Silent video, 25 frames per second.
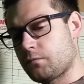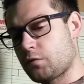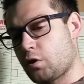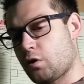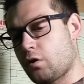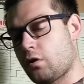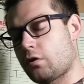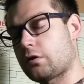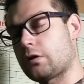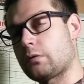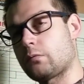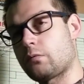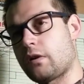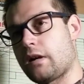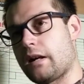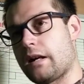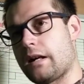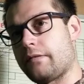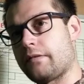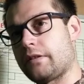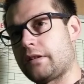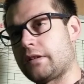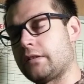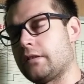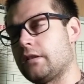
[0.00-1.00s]
talk that we're
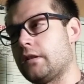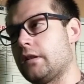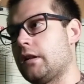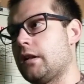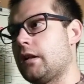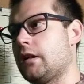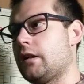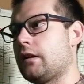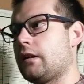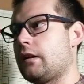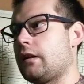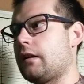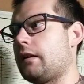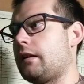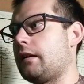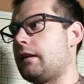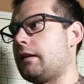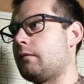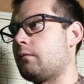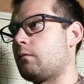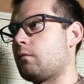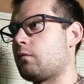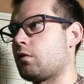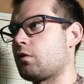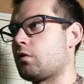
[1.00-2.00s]
having,
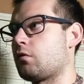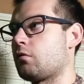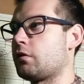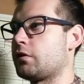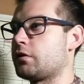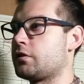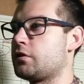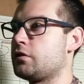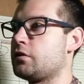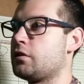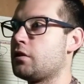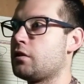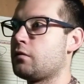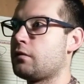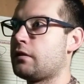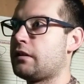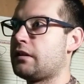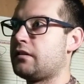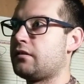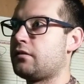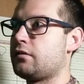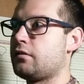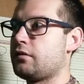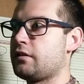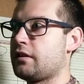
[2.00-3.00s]
and we're going to go
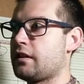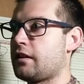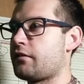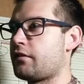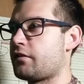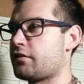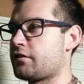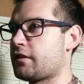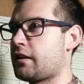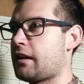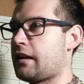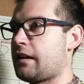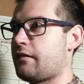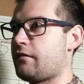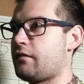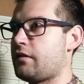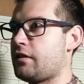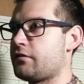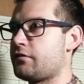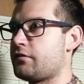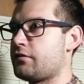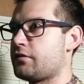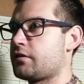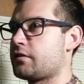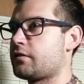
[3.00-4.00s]
into the other side of
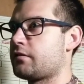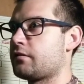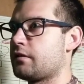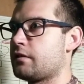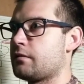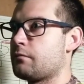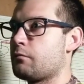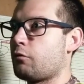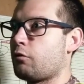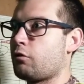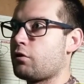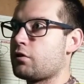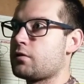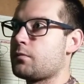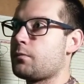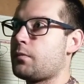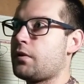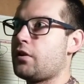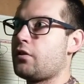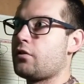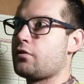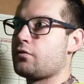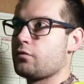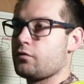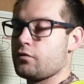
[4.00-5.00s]
this the more
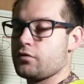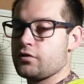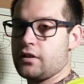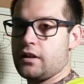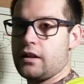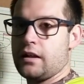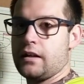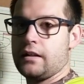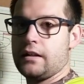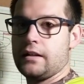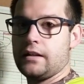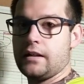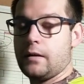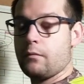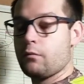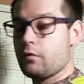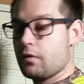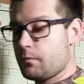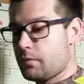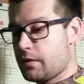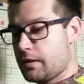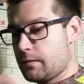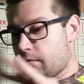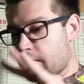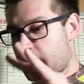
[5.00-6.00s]
spiritual side. And I
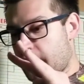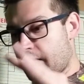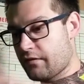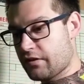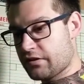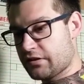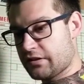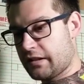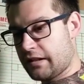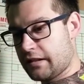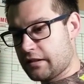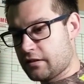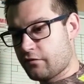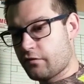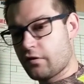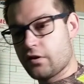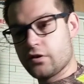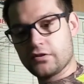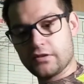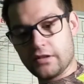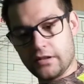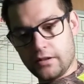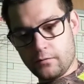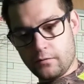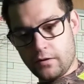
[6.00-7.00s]
want people to have the science
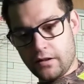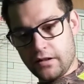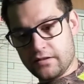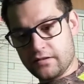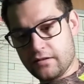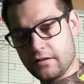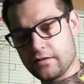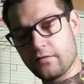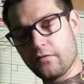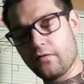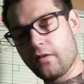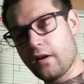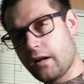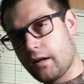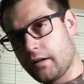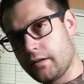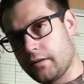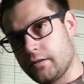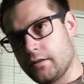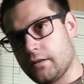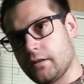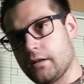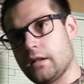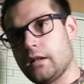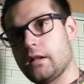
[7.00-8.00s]
first anyway, so that's
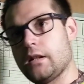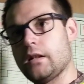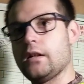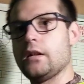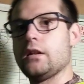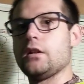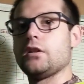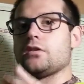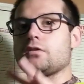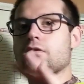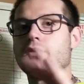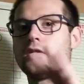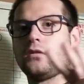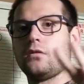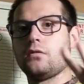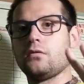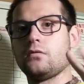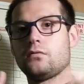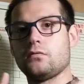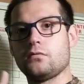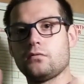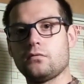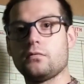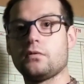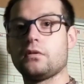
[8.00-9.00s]
fine.
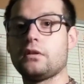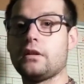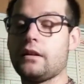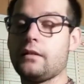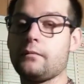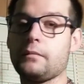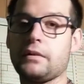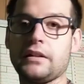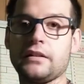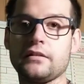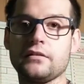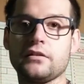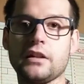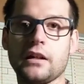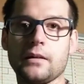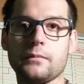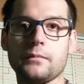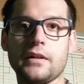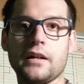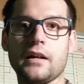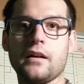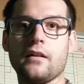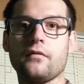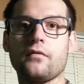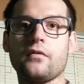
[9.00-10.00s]
So I mean, check
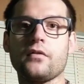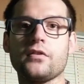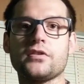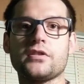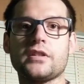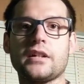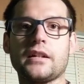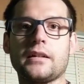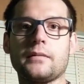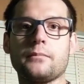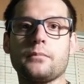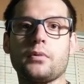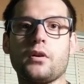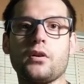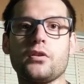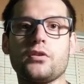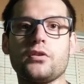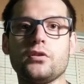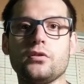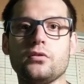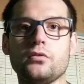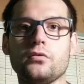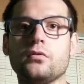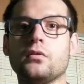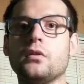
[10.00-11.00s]
me out for the second part
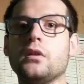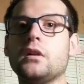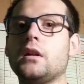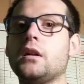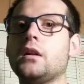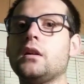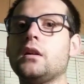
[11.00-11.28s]
2.